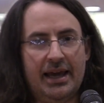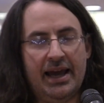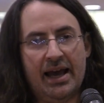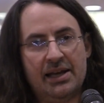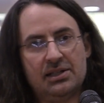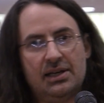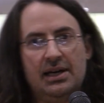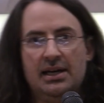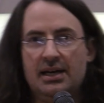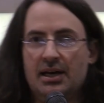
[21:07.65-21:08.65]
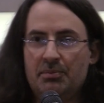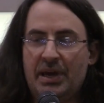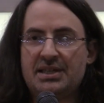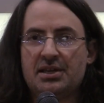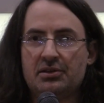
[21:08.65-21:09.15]
And uh, uh,
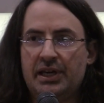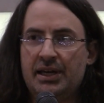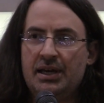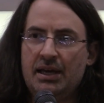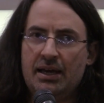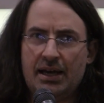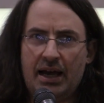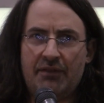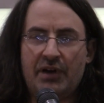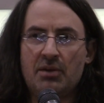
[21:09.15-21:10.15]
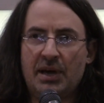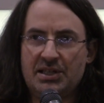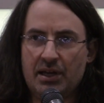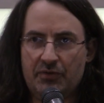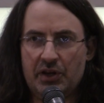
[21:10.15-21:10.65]
basically, uh, I found
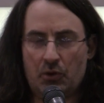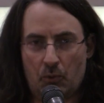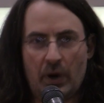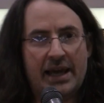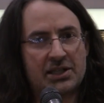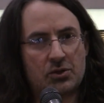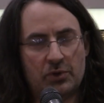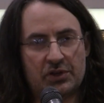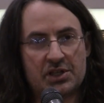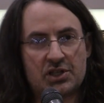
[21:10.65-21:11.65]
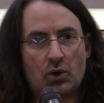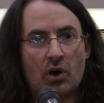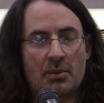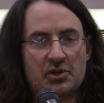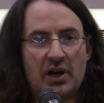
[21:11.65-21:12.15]
myself in a race with this
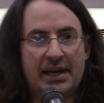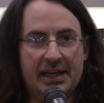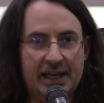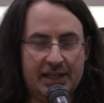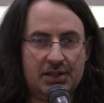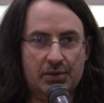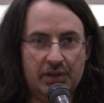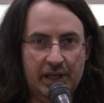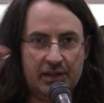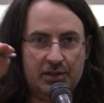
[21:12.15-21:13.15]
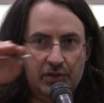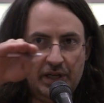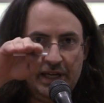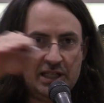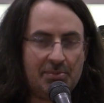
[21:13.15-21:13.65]
storm, trying to get to the to
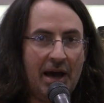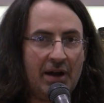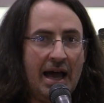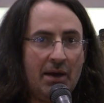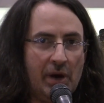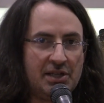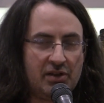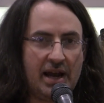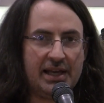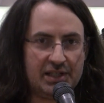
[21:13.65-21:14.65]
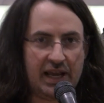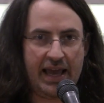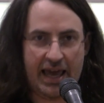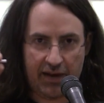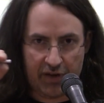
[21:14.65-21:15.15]
the eastbound highway so that I could
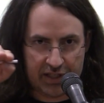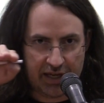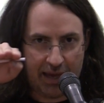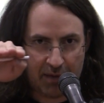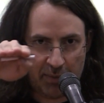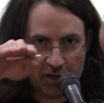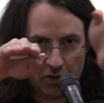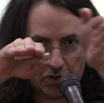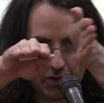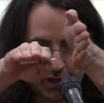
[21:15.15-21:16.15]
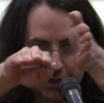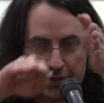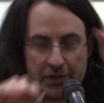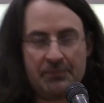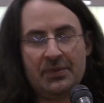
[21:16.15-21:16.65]
stay ahead of it as it kept coming closer and
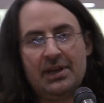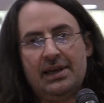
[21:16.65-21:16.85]
closer.